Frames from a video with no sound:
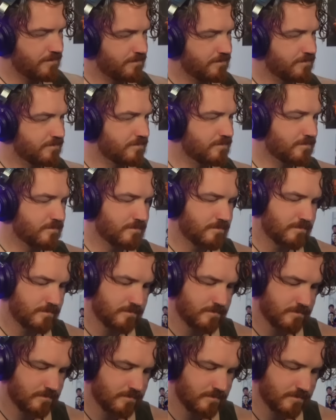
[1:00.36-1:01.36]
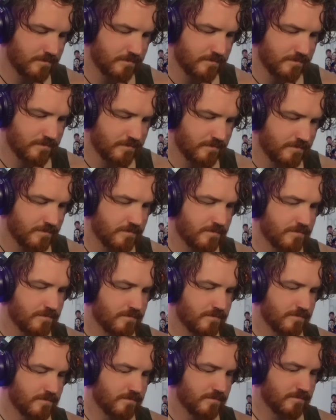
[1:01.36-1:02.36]

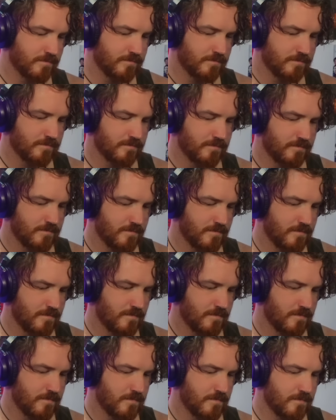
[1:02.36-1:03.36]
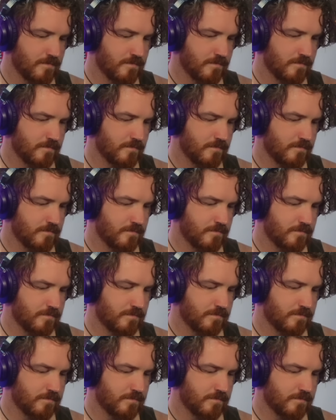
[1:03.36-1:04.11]
[no speech]